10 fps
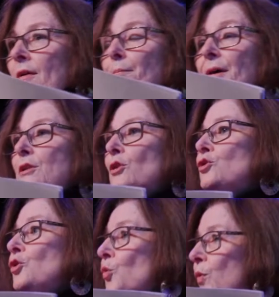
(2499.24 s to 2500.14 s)
But
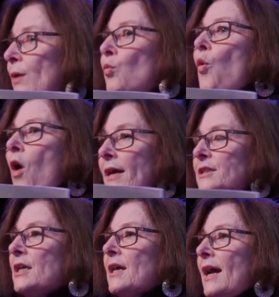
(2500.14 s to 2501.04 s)
do we want
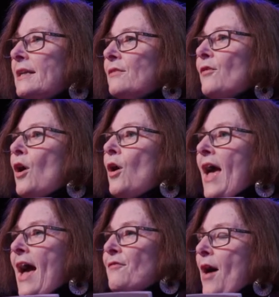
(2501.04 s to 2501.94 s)
to kind of
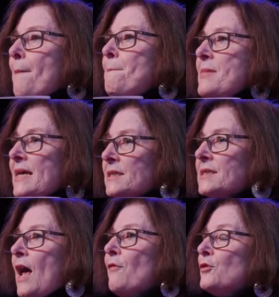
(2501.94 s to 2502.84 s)
have a mix
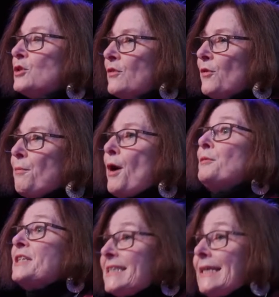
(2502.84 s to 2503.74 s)
of those different
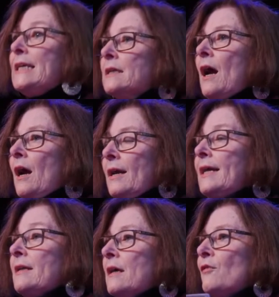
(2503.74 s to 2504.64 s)
properties in
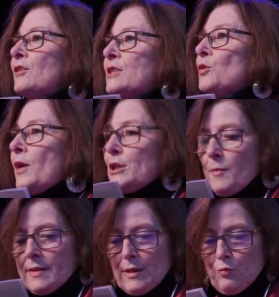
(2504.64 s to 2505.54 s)
a governance
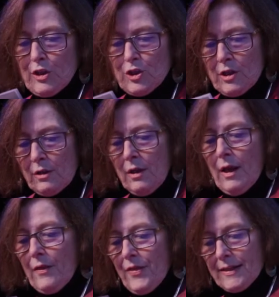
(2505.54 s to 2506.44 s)
arrangements that's regional?
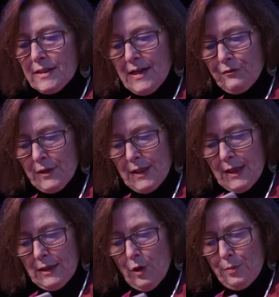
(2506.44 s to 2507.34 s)
That's definitely
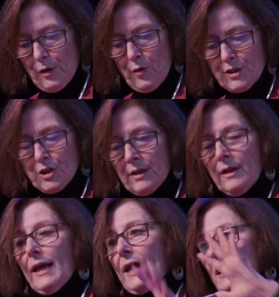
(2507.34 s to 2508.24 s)
an open question.
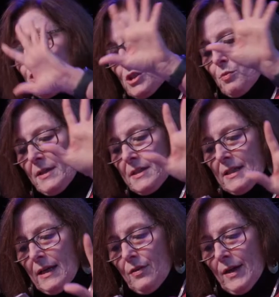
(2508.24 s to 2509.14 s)
And I just want to
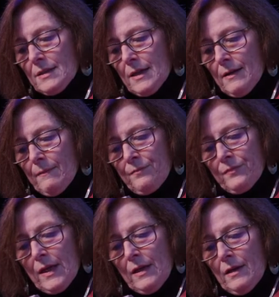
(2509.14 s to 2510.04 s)
say that
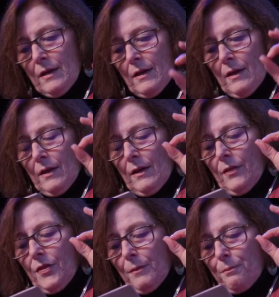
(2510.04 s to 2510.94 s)

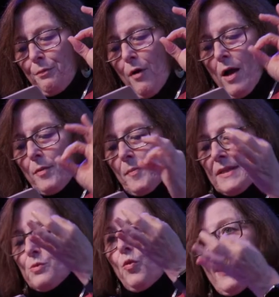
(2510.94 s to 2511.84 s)
the problem
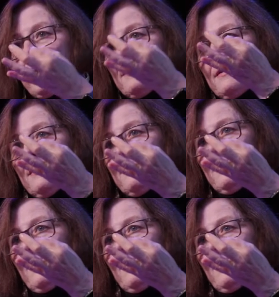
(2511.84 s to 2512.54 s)
is when